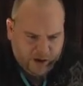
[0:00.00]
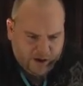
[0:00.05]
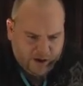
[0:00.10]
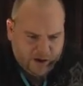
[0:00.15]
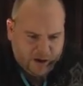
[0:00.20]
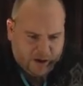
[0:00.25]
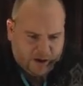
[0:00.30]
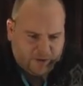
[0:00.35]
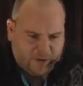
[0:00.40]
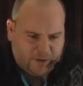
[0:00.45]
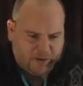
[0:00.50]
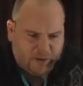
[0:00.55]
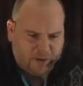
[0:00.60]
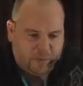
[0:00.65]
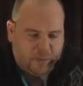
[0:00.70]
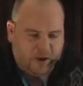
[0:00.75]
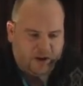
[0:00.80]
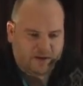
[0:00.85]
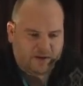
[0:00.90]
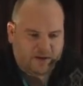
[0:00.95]
Now, the
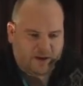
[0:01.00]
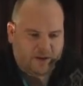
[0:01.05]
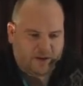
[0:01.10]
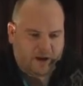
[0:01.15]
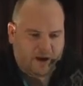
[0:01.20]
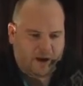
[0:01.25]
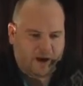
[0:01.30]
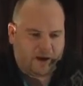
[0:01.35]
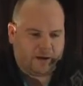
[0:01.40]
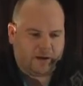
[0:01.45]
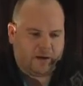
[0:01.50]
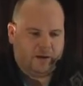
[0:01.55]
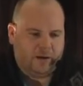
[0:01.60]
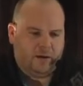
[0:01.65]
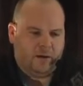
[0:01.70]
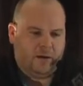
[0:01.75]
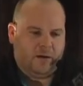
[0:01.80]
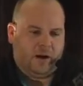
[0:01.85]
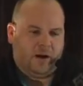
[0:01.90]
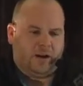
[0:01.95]
big thing that I
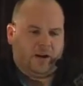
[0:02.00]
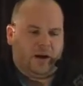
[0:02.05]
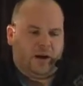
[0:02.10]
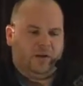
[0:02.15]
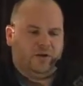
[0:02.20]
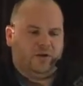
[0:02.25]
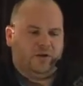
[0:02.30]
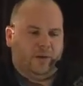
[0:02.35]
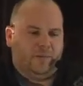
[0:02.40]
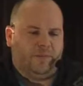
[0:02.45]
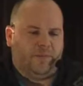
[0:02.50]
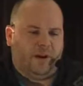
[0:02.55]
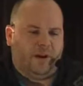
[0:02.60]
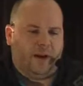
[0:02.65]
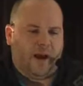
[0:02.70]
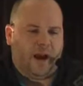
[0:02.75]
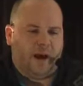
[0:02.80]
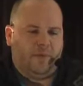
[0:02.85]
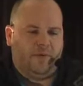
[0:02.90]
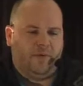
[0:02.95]
kind of jumped on
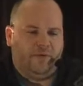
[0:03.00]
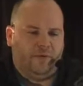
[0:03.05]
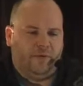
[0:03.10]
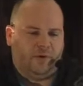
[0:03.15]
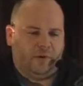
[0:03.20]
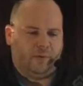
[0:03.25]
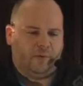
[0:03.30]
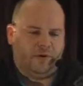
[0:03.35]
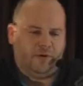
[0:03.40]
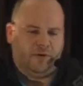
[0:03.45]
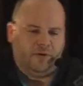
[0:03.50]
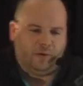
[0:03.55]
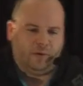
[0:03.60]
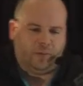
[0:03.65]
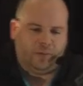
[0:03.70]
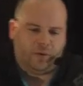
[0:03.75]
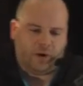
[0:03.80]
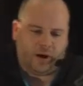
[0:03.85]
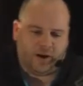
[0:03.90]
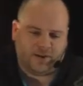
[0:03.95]
Apple for the approval
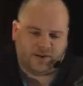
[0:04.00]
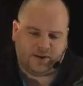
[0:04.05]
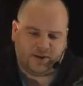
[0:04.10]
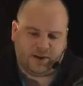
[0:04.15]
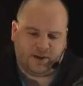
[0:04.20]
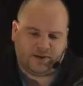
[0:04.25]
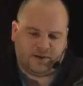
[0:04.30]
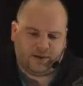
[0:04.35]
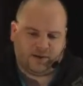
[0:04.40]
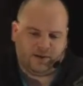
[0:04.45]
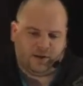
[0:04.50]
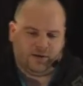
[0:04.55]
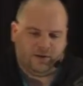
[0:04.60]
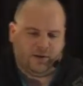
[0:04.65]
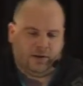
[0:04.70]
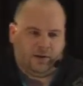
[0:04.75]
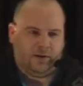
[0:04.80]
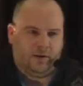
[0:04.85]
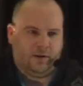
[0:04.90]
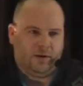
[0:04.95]
process, I think
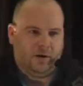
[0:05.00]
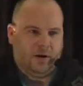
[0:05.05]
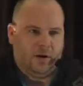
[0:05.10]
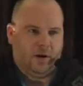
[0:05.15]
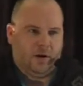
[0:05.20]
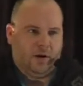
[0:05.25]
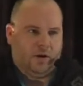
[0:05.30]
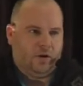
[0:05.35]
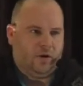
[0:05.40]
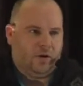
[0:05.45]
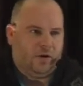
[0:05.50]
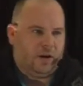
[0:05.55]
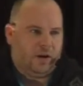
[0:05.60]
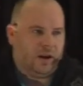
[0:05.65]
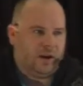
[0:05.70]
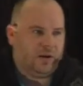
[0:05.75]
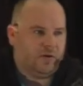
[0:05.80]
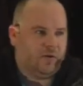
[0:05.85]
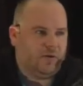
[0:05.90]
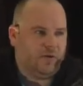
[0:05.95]
that you could
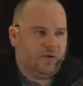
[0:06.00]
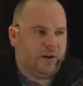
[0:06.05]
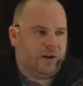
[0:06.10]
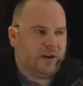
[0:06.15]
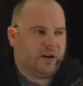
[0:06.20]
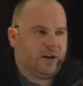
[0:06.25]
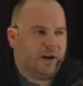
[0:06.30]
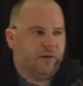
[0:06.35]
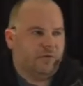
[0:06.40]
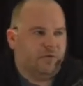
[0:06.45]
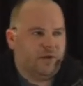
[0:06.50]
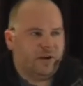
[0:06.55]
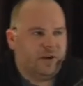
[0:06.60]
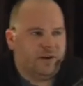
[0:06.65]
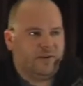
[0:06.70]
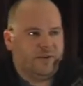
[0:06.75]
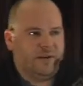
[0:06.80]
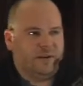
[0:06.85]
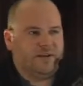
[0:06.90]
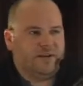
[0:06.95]
equally kind of look at
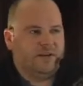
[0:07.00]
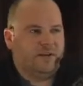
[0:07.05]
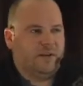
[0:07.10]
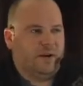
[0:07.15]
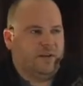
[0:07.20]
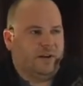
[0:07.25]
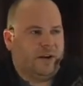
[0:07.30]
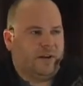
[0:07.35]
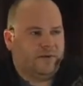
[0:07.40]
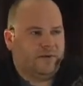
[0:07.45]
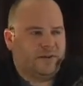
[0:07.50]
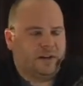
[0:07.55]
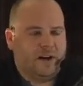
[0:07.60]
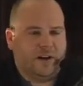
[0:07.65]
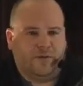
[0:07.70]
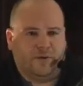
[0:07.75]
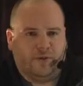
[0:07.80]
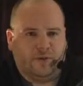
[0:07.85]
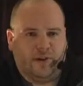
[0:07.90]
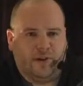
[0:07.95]
this on the other
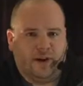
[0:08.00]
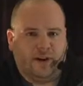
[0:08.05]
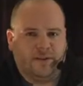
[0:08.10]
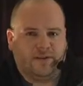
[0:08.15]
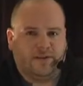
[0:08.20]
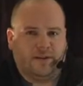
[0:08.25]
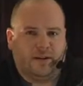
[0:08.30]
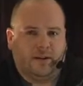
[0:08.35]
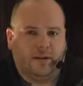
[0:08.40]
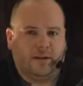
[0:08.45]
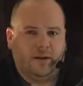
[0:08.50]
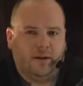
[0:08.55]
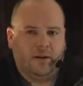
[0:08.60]
side for testing.